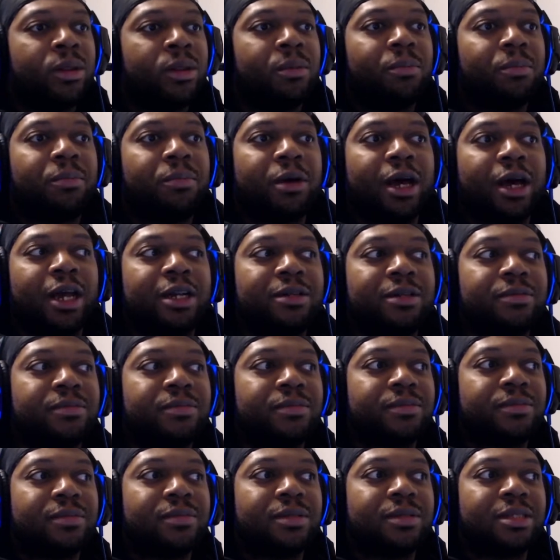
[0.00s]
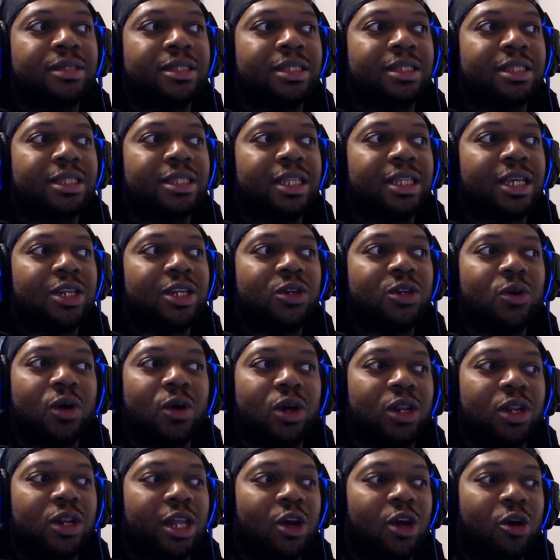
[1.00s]
But they
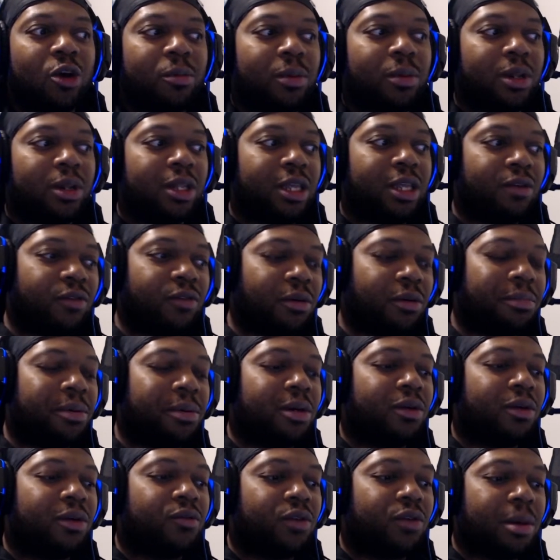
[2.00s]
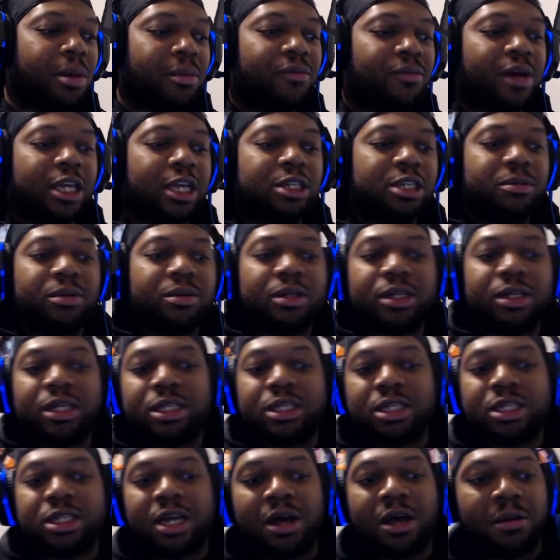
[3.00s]
leave open a realm of
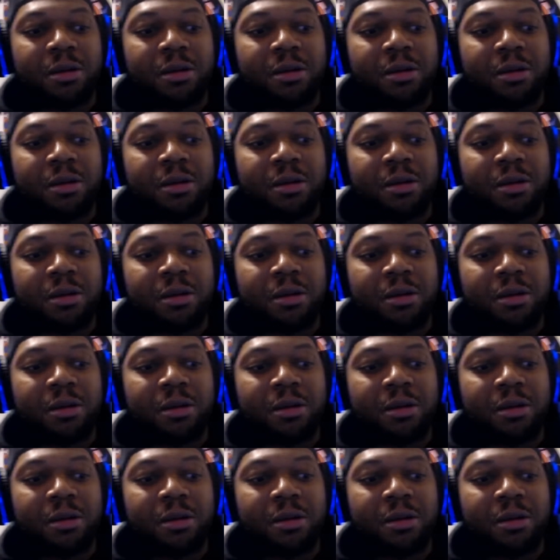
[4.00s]
possibilities.